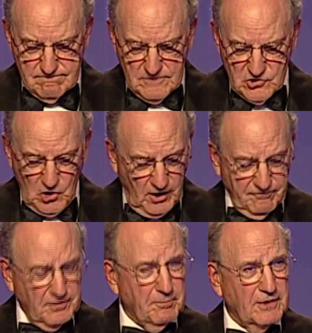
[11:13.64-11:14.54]
She
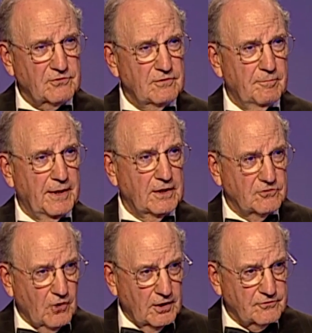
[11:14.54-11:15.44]
often must have been
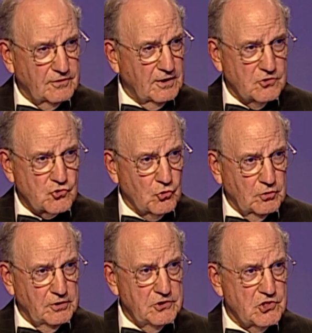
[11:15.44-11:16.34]
exhausted, and
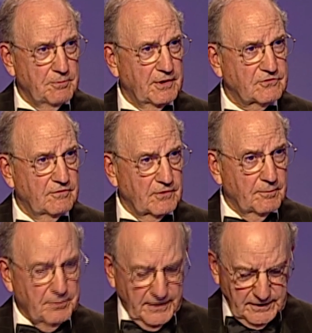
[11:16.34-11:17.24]
surely she must have
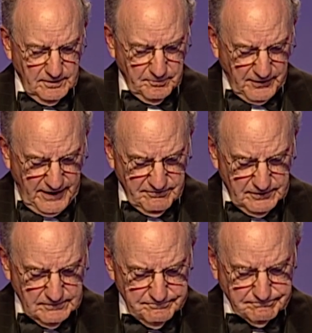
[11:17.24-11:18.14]
complained in private,
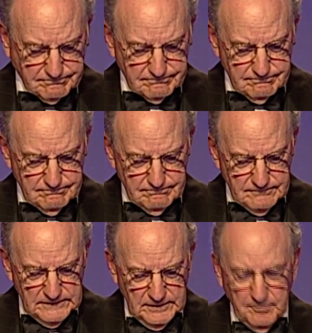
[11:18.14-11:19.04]

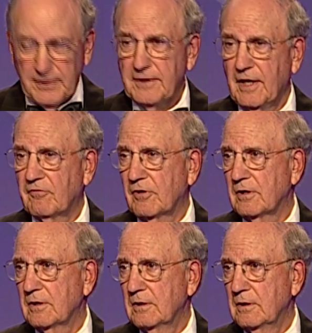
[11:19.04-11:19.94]
but never
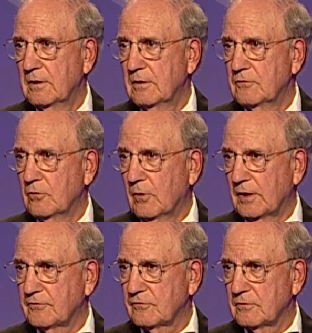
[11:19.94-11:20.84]
to
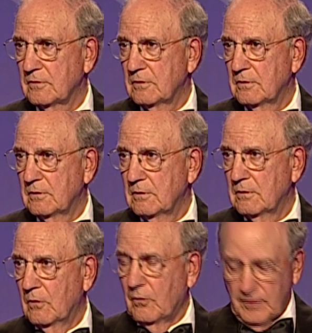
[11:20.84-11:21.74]
us
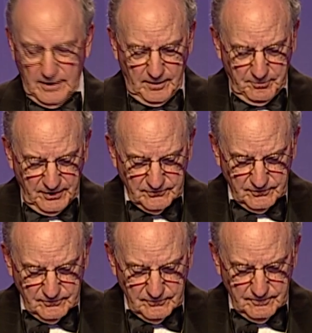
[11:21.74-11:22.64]
or in our
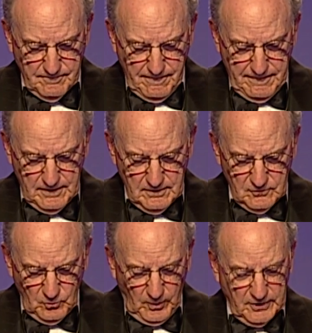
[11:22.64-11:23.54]
presence.
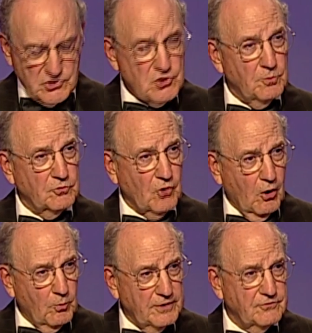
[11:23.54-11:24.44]
To us, she was
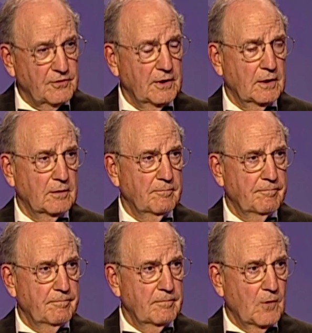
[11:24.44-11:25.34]
always there,
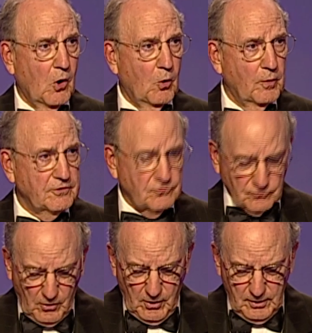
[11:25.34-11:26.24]
always
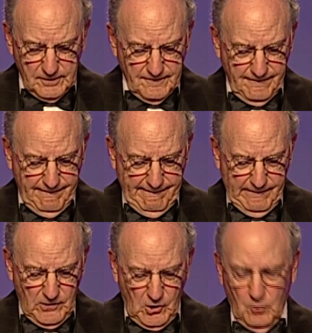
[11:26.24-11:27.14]
strong,
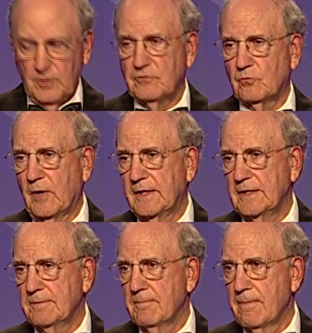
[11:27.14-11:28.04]
always
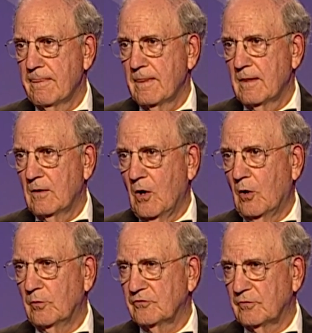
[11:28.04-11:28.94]
ready,
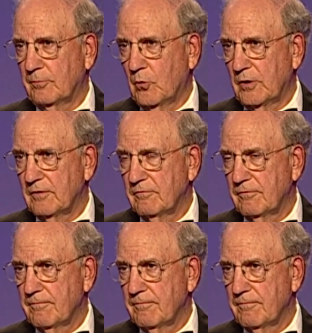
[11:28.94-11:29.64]
always supportive,